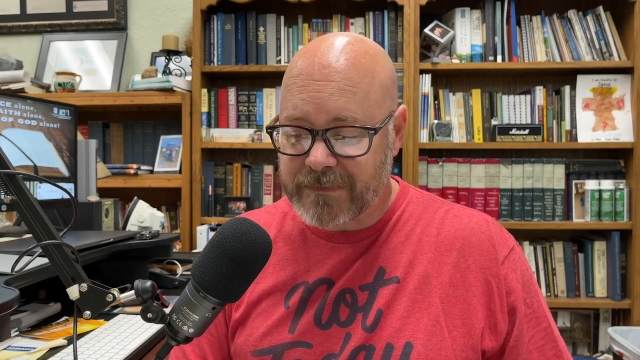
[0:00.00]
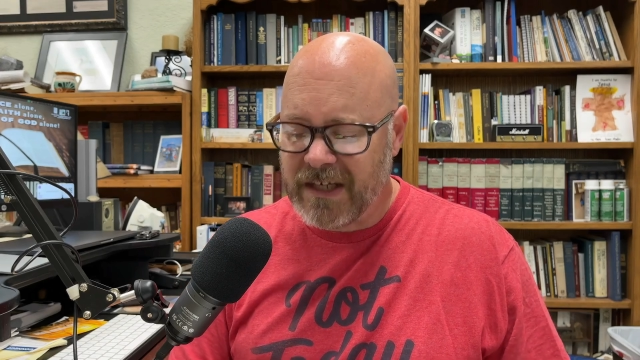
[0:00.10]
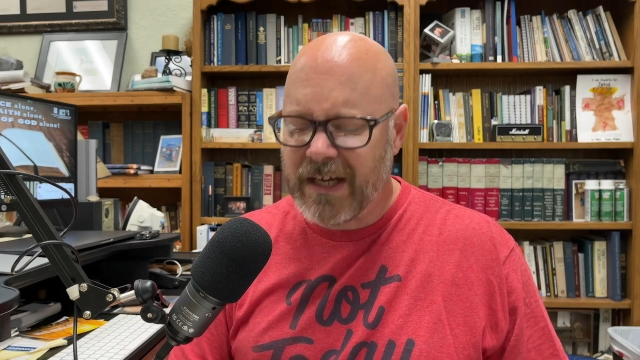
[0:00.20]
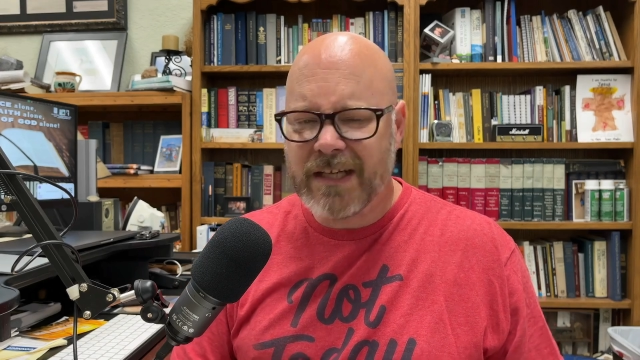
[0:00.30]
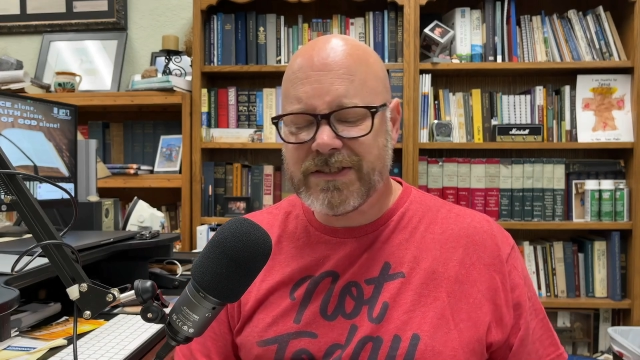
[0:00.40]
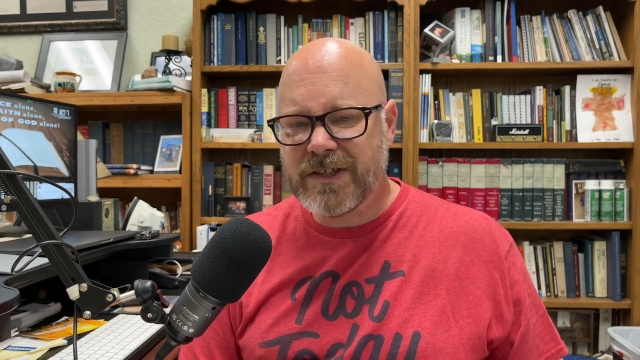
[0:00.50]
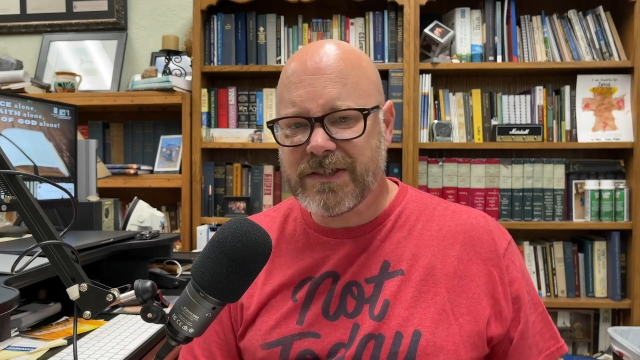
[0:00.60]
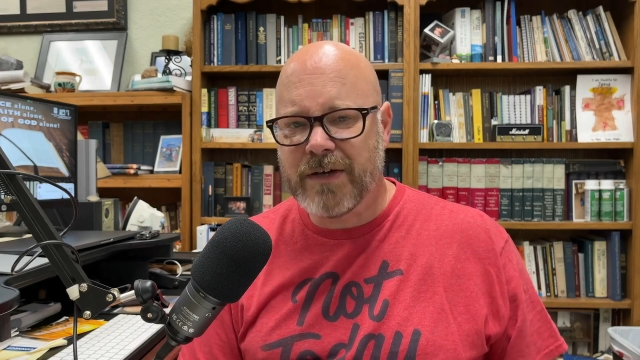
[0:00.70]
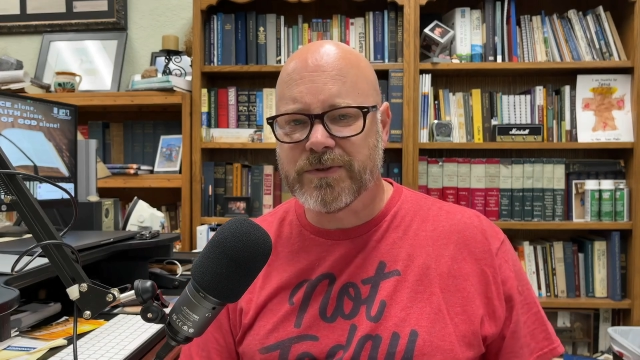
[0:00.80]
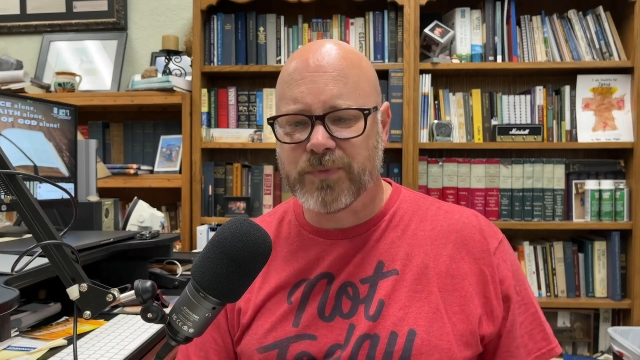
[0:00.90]
I just thought
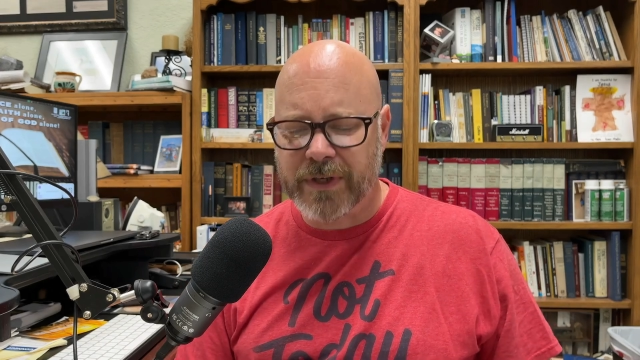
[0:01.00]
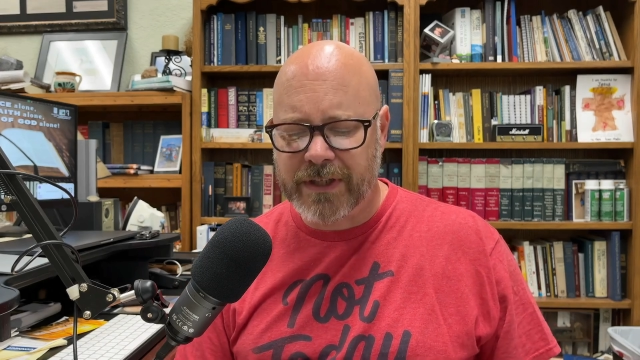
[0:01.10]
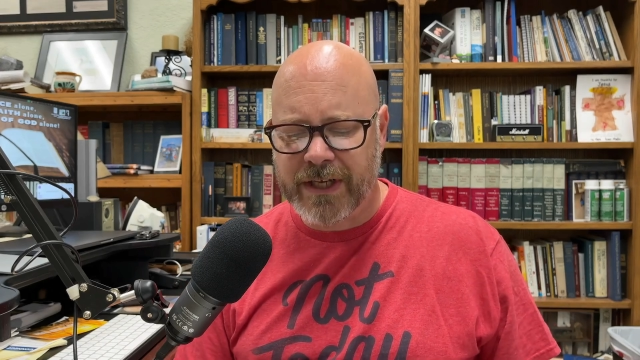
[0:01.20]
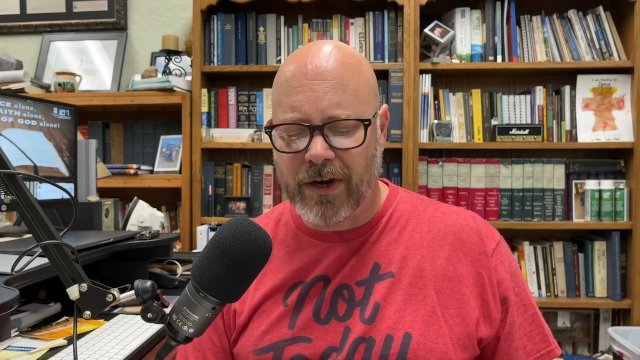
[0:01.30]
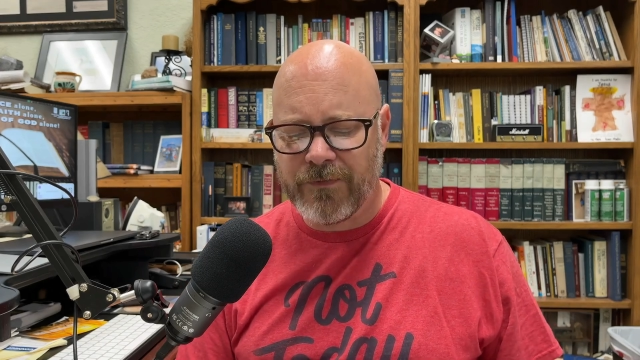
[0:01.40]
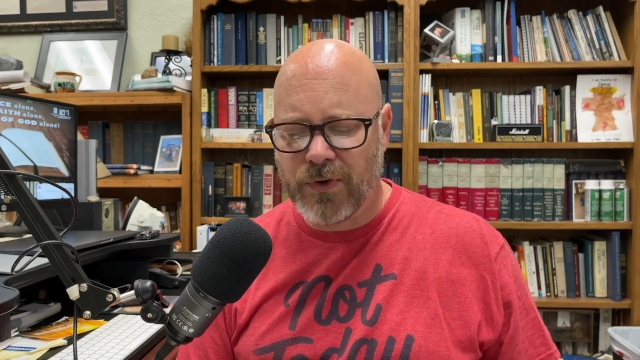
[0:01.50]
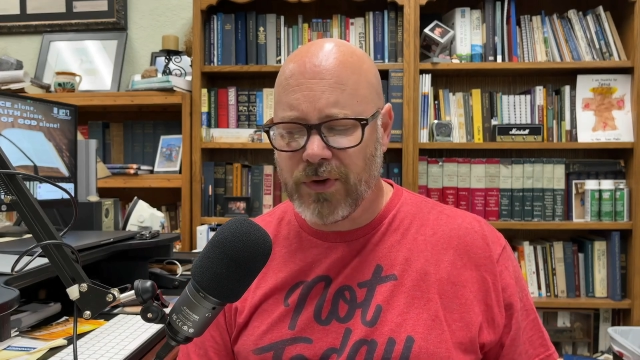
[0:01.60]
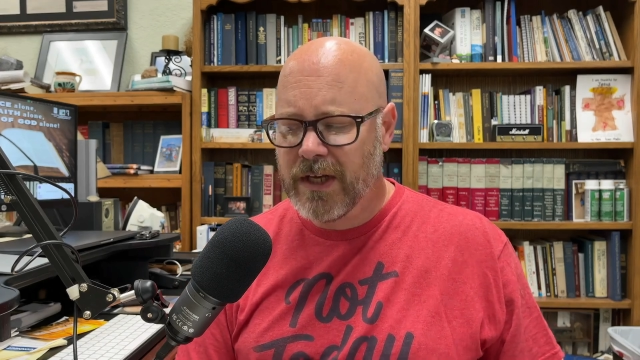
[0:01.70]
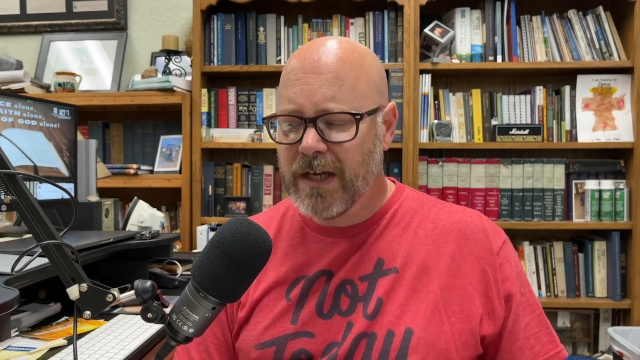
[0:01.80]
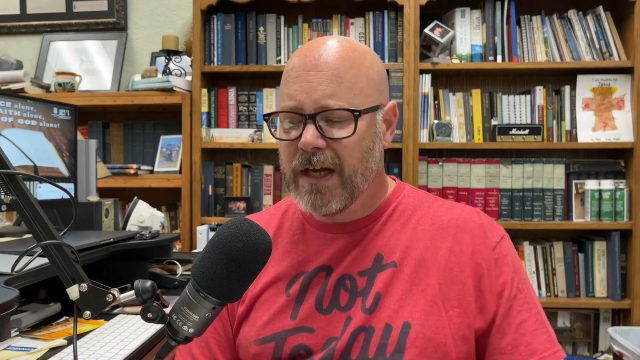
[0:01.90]
that was really
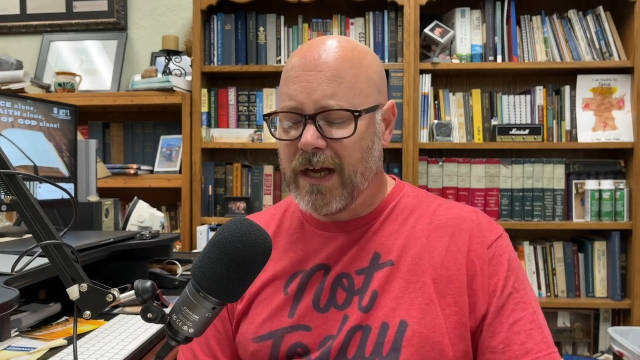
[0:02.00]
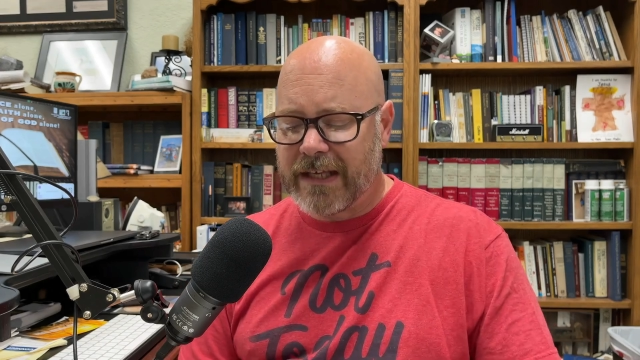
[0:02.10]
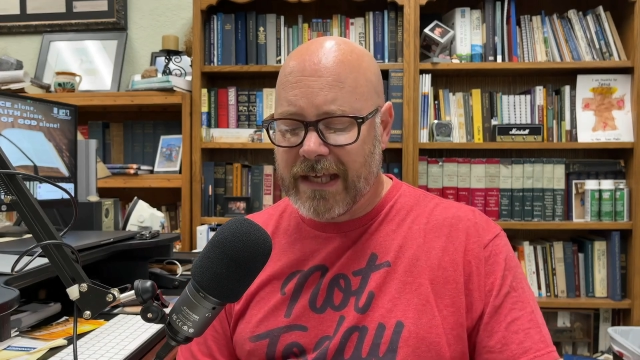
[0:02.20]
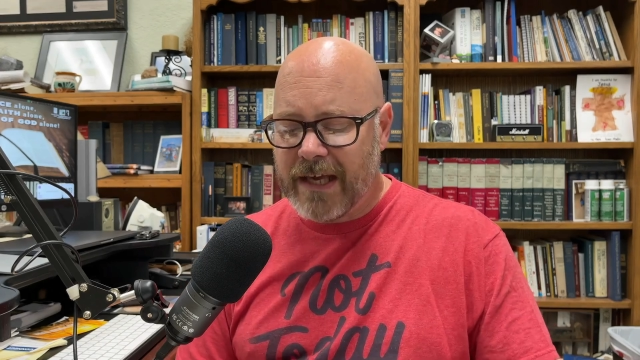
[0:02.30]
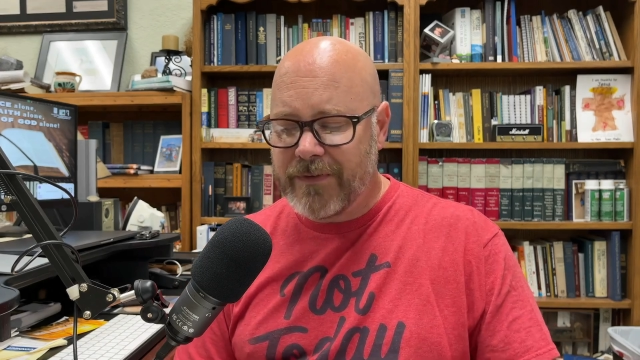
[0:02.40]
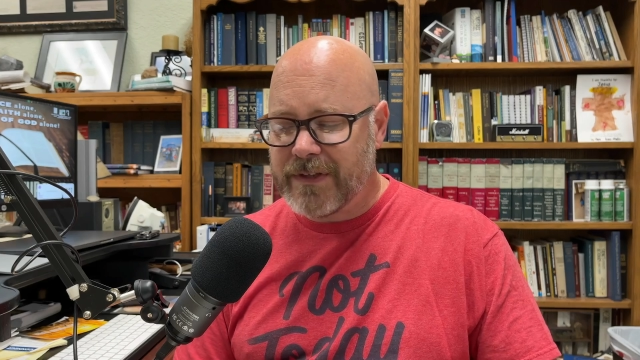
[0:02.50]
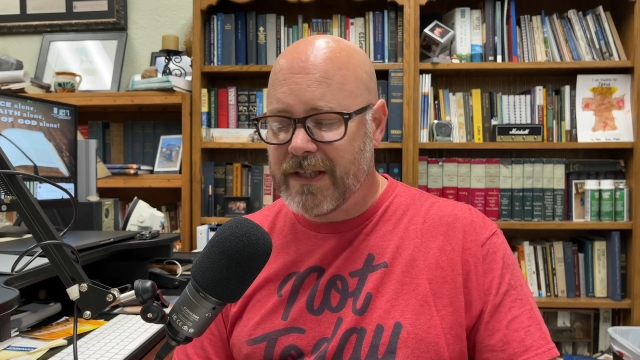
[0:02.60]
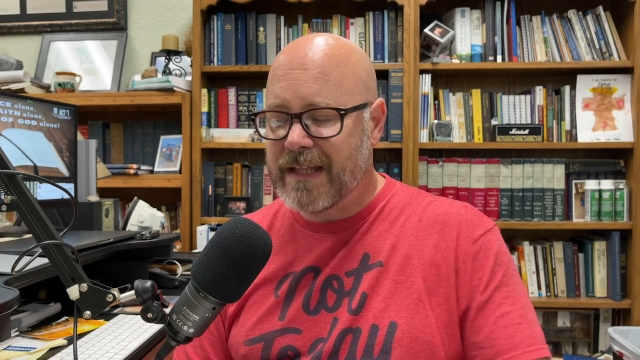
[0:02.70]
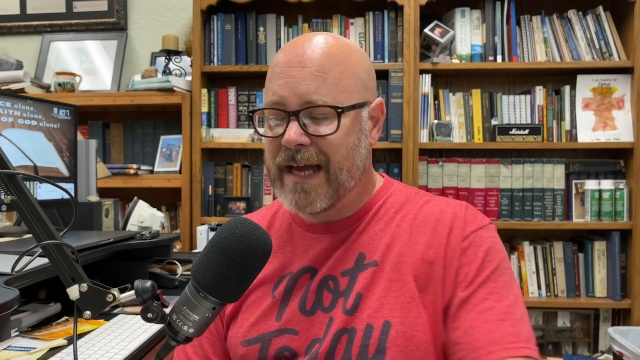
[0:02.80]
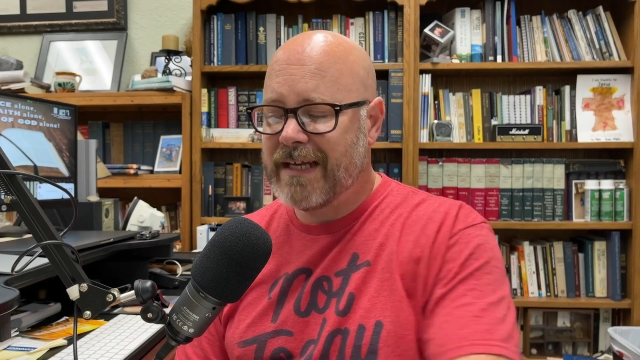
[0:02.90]
helpful, given
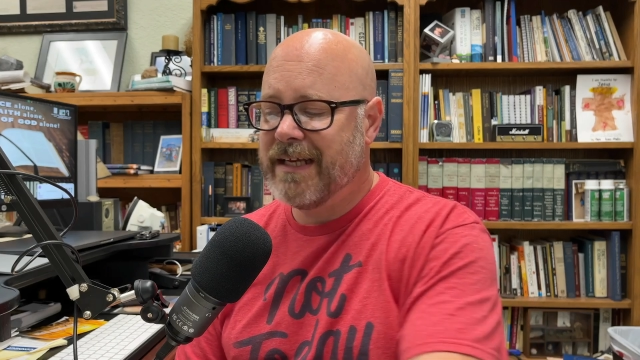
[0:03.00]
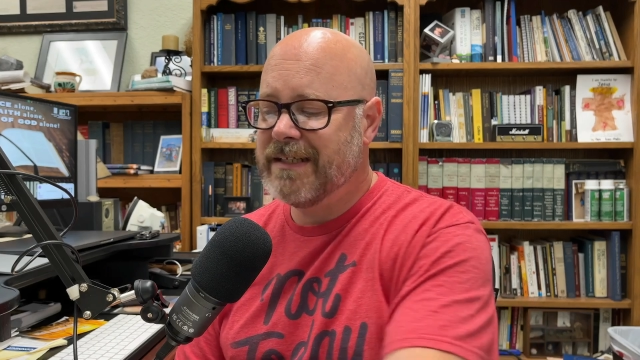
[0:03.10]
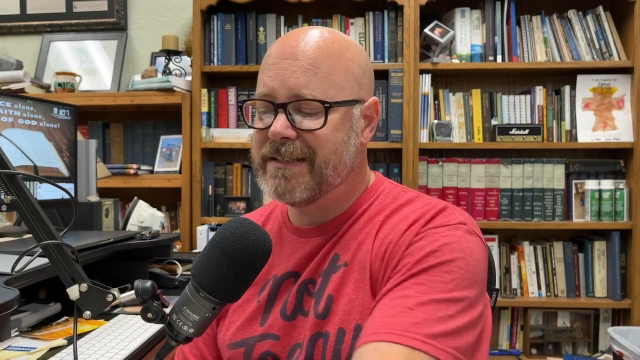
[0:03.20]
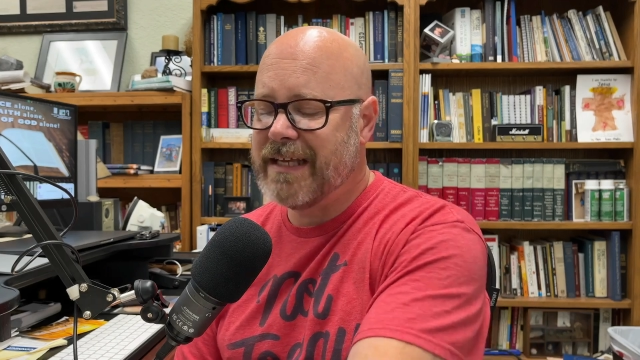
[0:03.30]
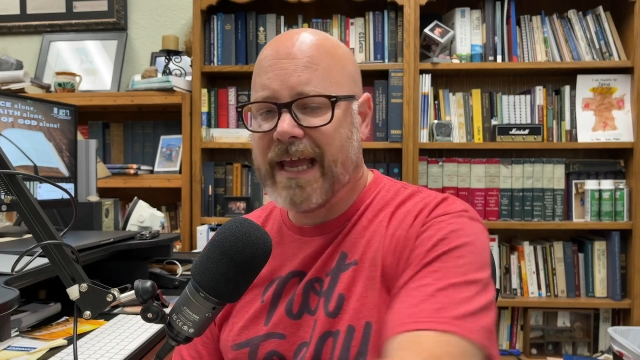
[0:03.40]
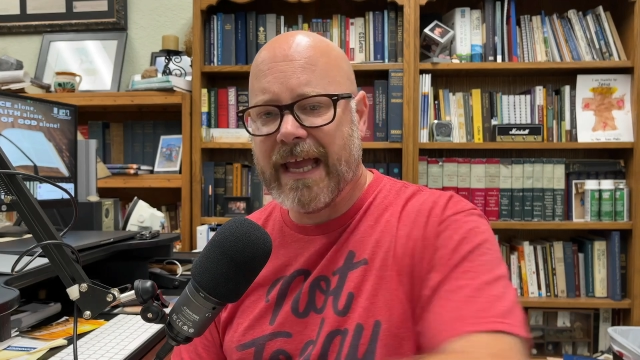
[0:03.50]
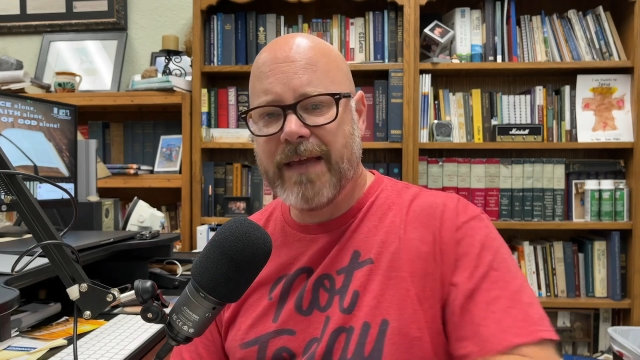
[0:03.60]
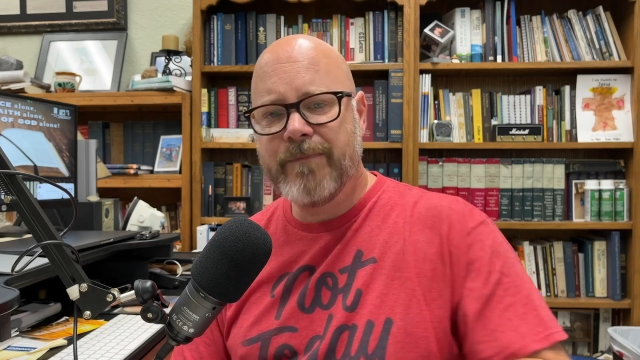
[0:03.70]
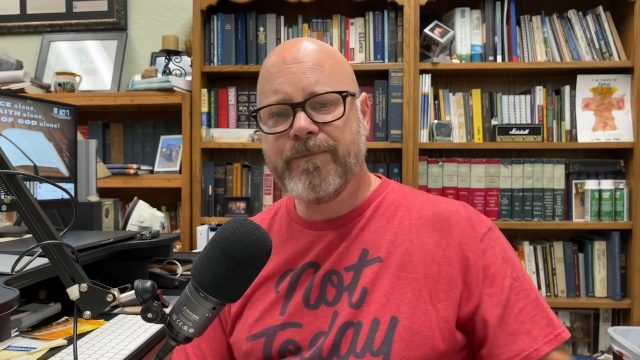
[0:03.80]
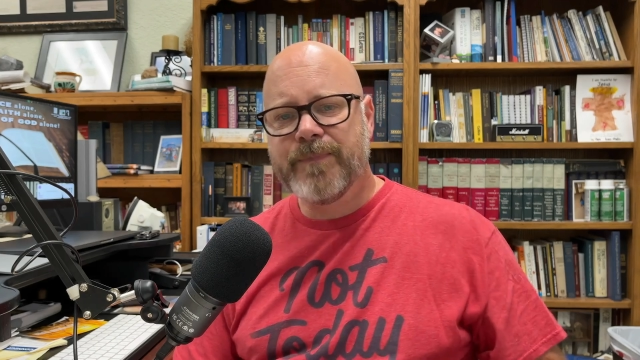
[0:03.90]
that that is the
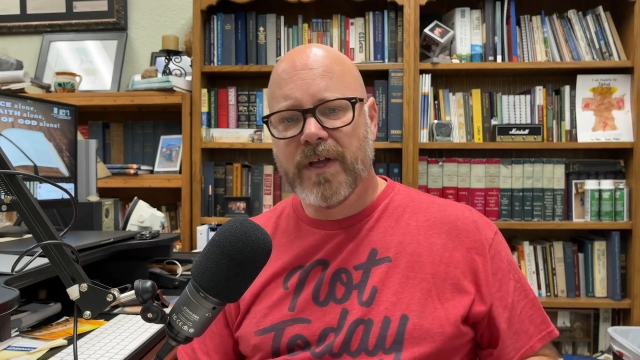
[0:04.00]
aim